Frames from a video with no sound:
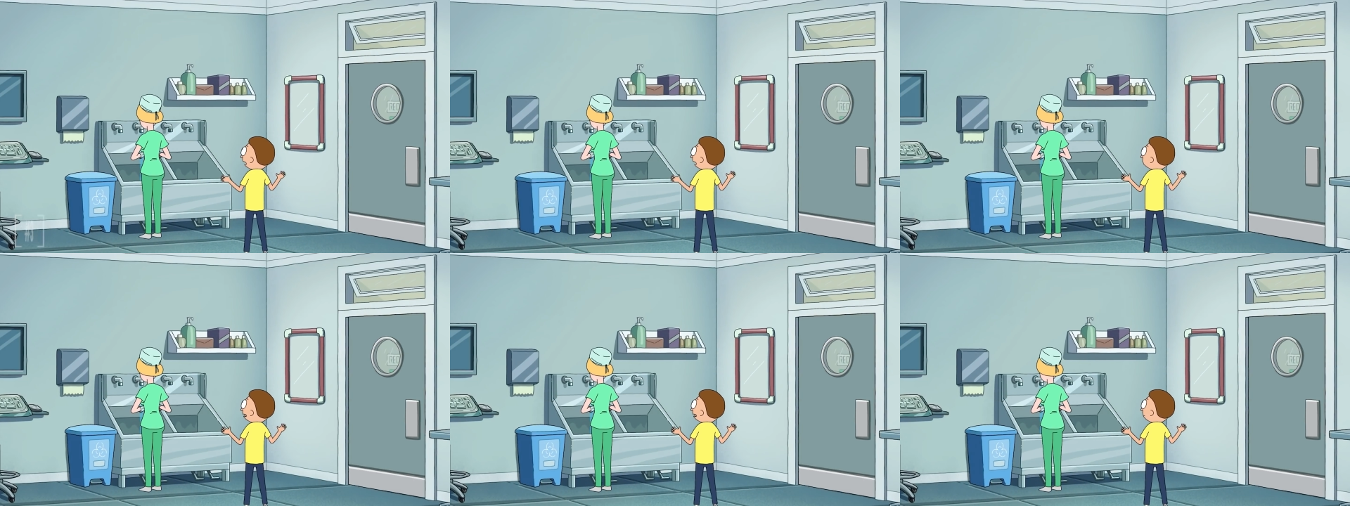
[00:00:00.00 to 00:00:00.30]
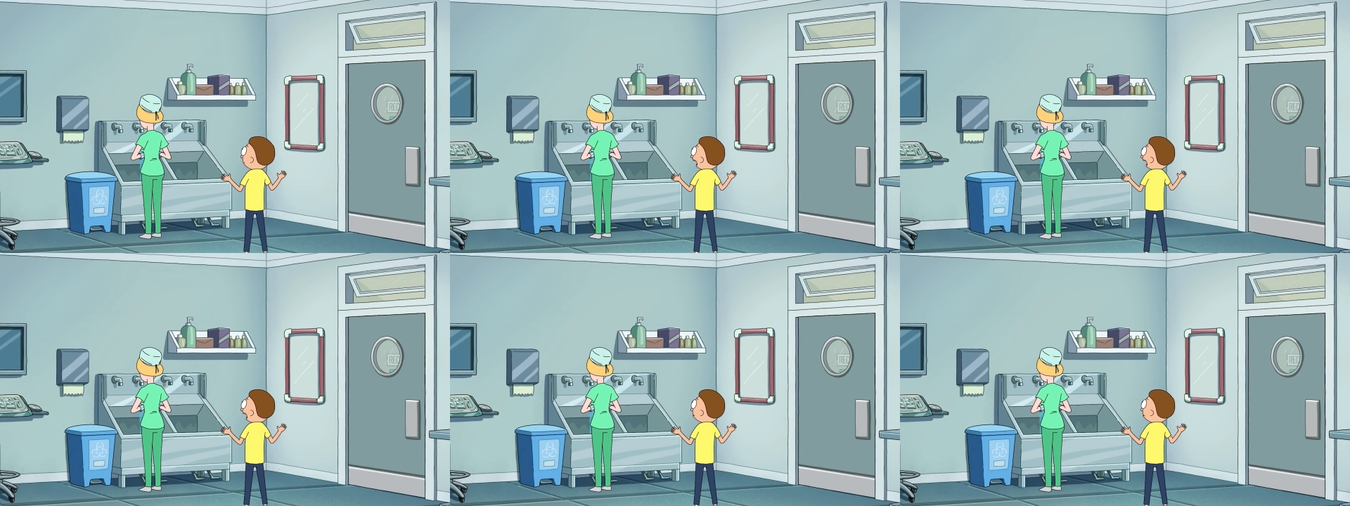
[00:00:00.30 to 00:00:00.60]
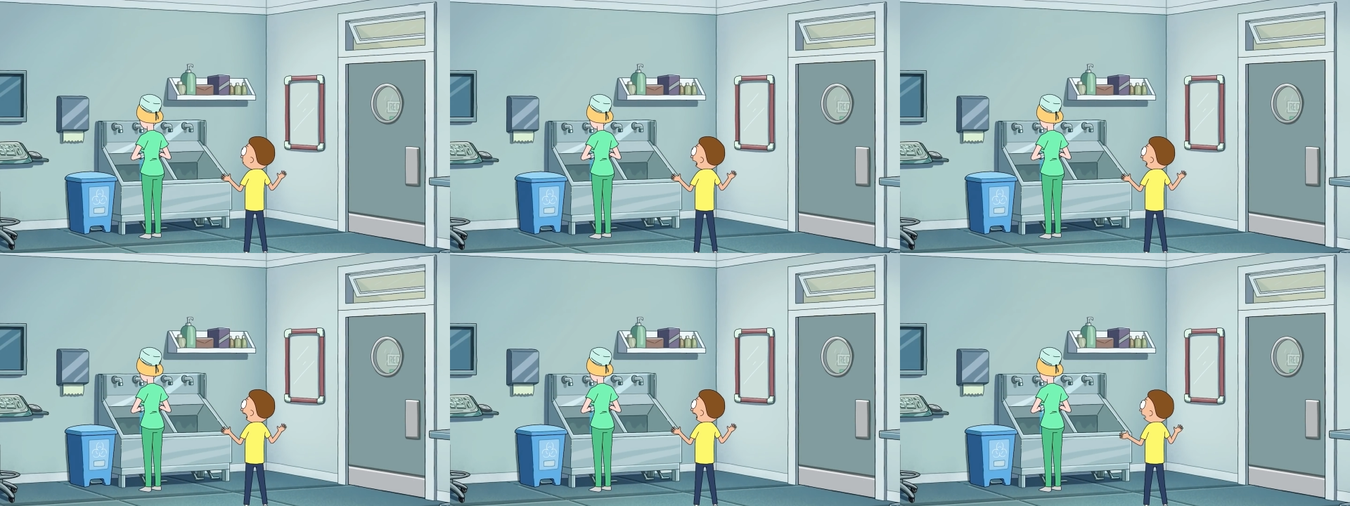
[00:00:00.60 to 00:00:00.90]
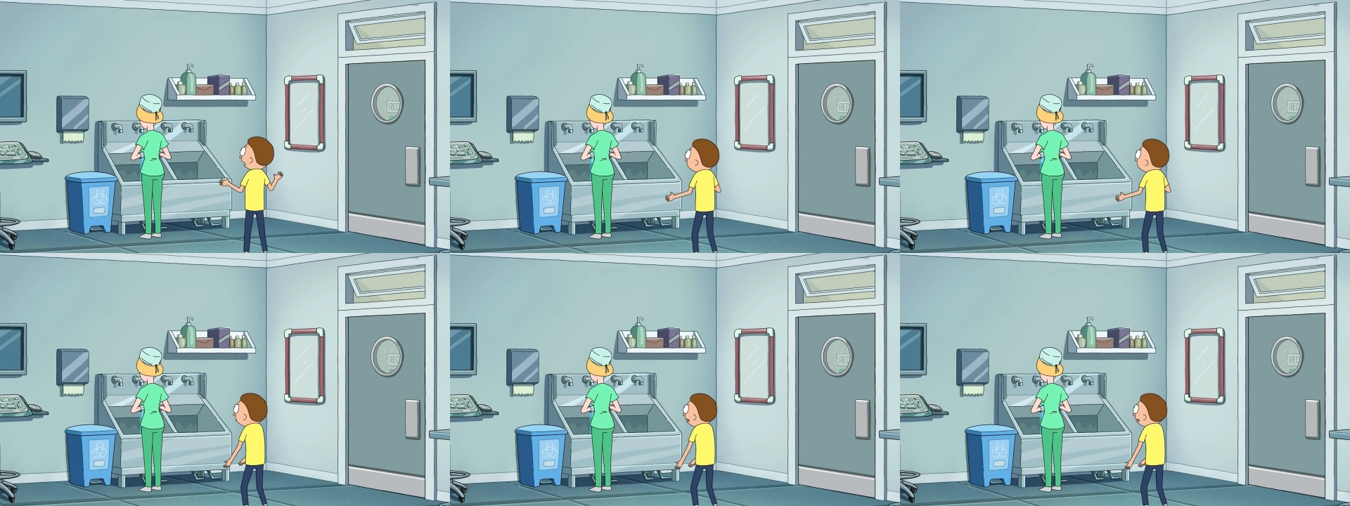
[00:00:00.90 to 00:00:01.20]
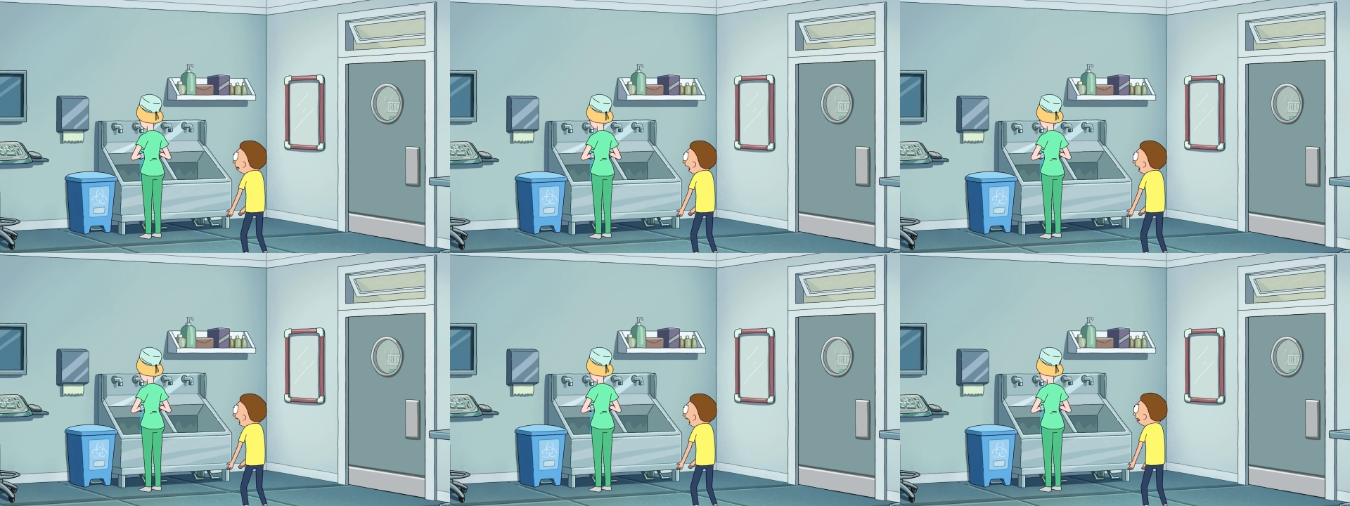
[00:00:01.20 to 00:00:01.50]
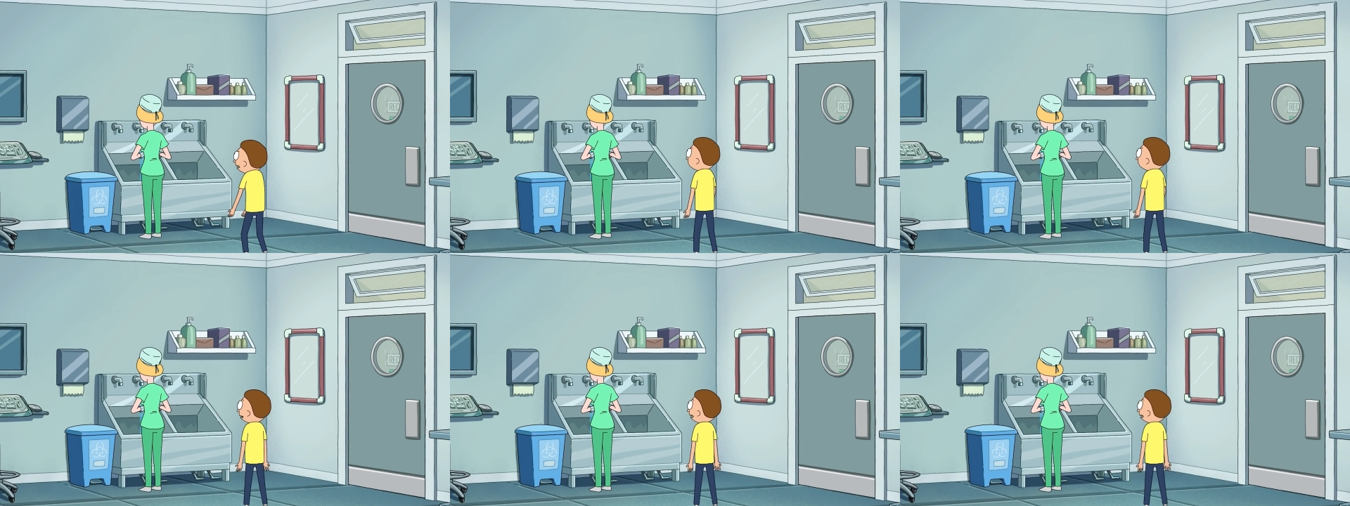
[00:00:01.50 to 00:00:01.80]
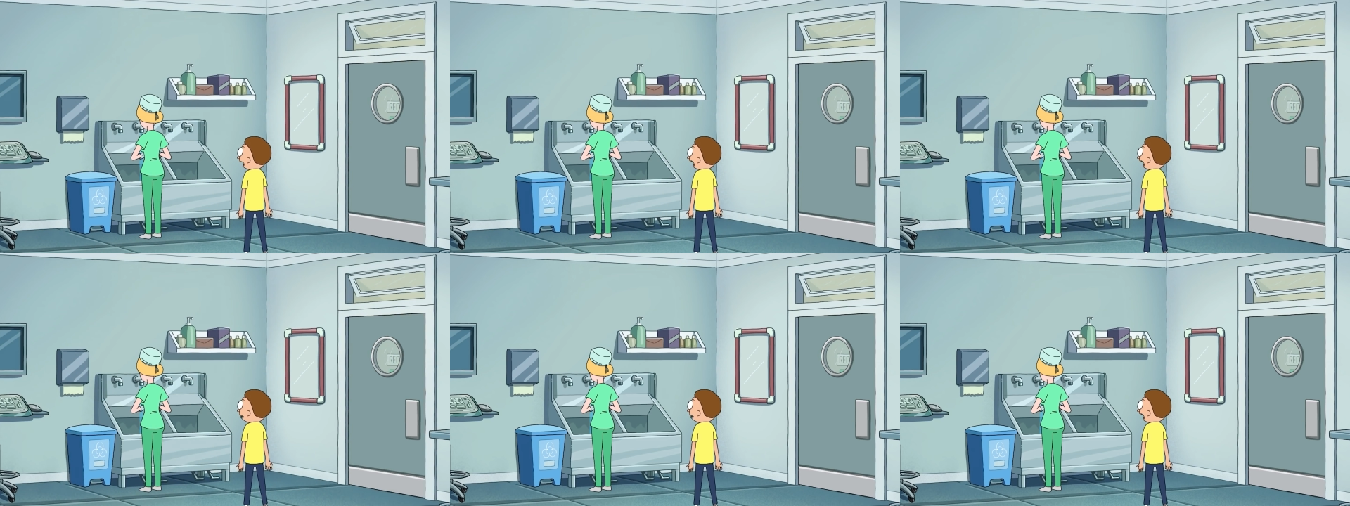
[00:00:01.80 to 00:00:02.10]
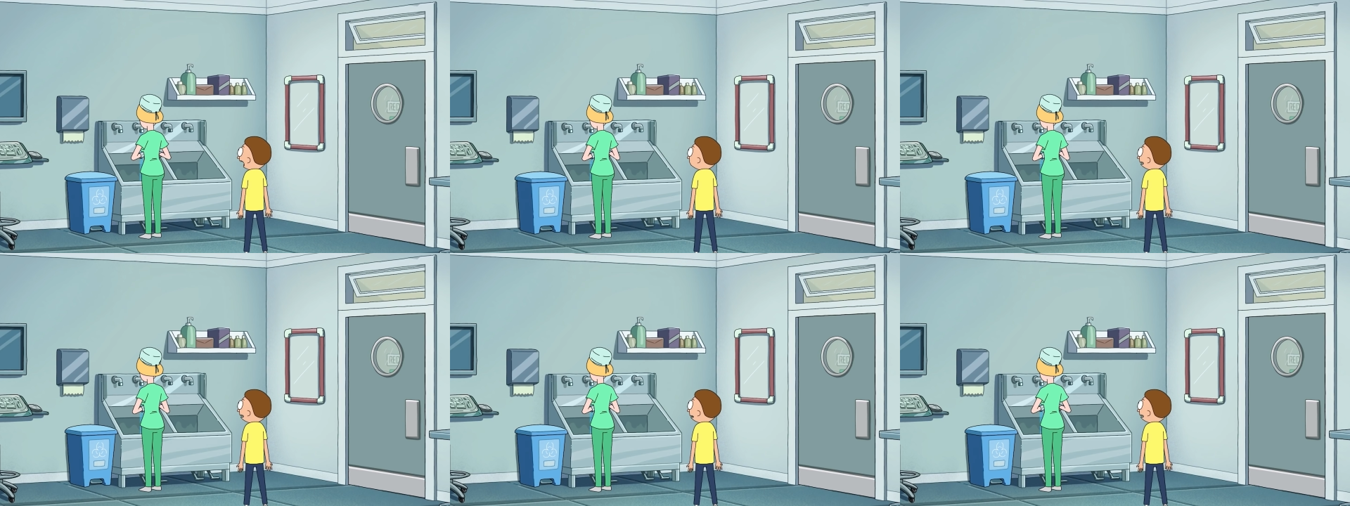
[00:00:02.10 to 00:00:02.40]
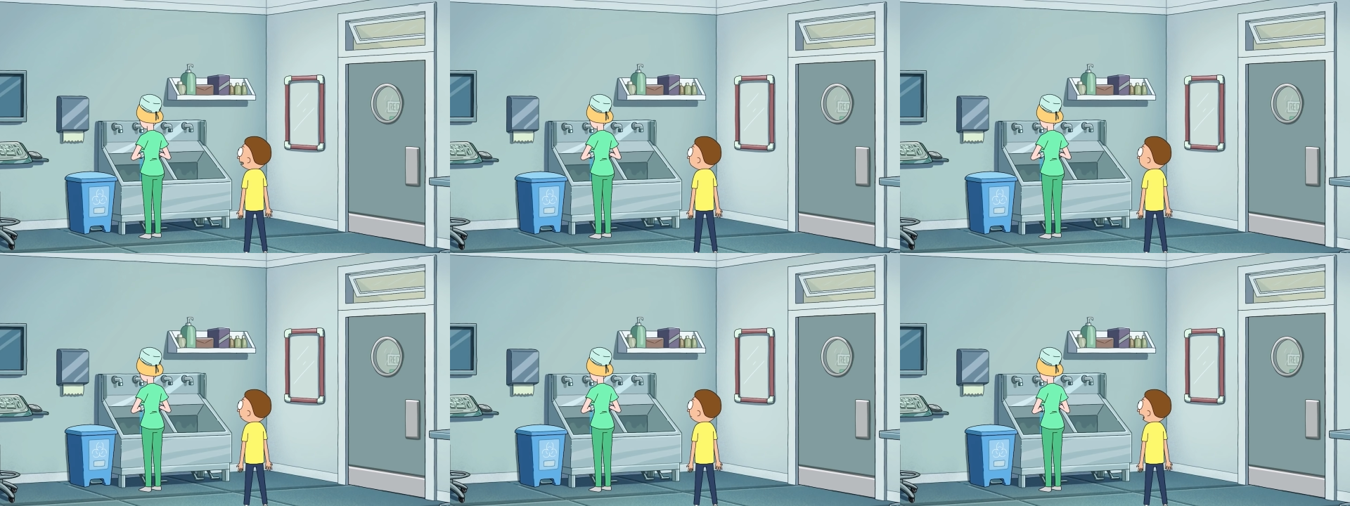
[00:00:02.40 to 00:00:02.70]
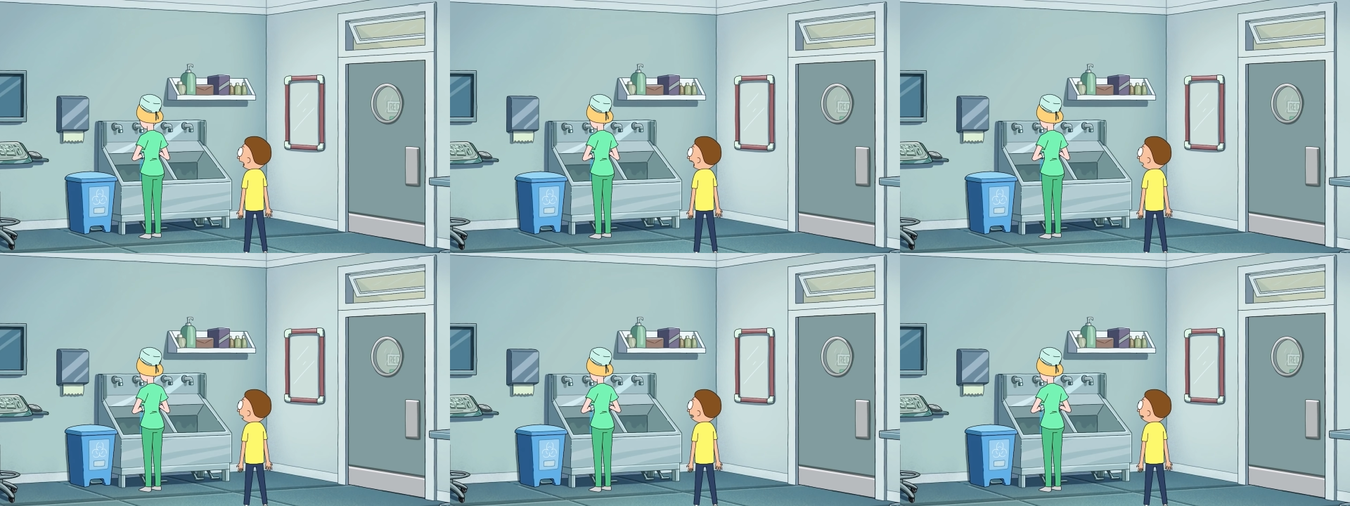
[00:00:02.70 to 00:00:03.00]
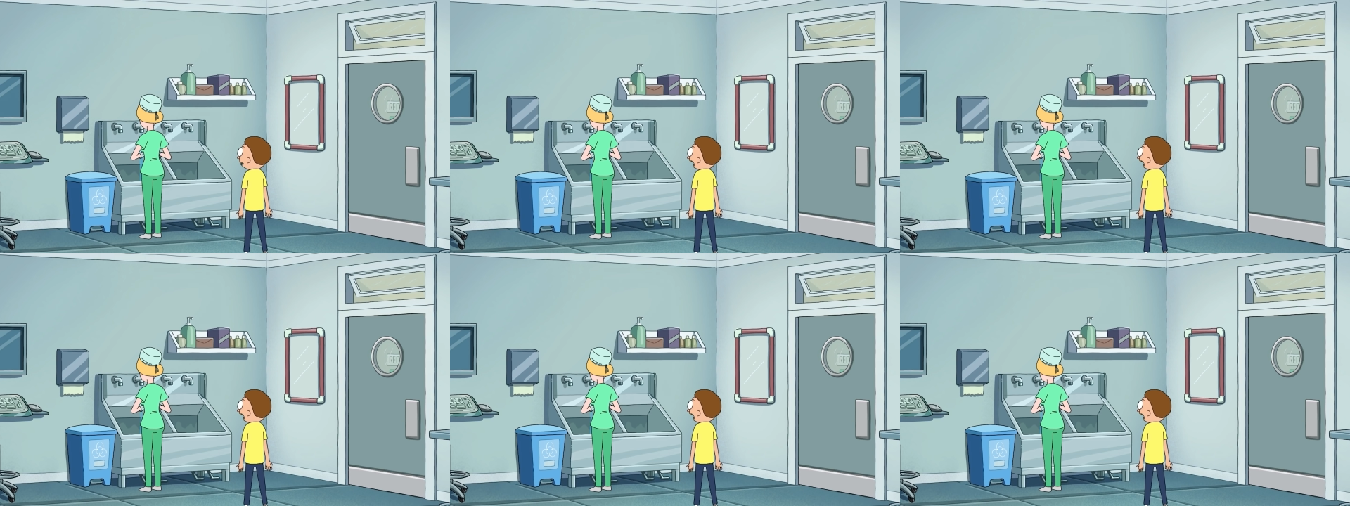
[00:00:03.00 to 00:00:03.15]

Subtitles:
(no speaker visible)